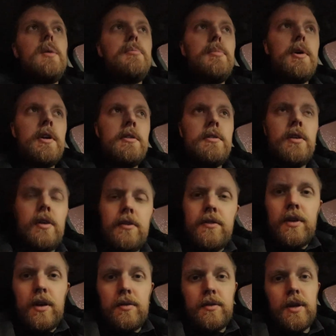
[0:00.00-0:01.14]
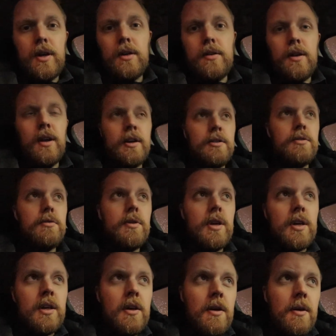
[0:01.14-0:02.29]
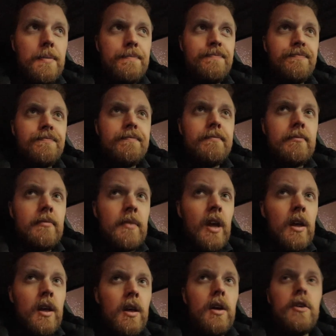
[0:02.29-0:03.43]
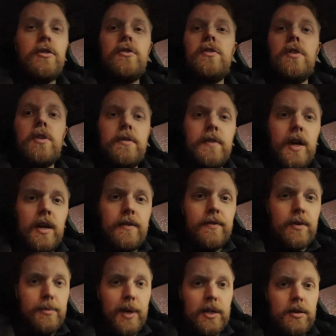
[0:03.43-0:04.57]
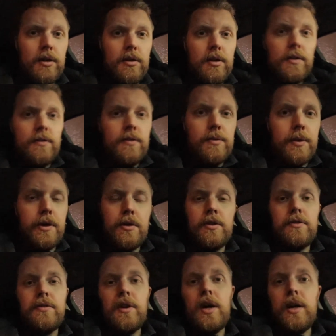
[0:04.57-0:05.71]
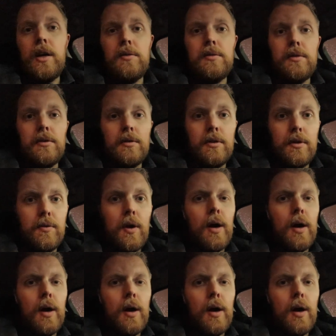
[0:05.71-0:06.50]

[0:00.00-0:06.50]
but it turns out they are like doing a survey for McDonald's where you can try out their new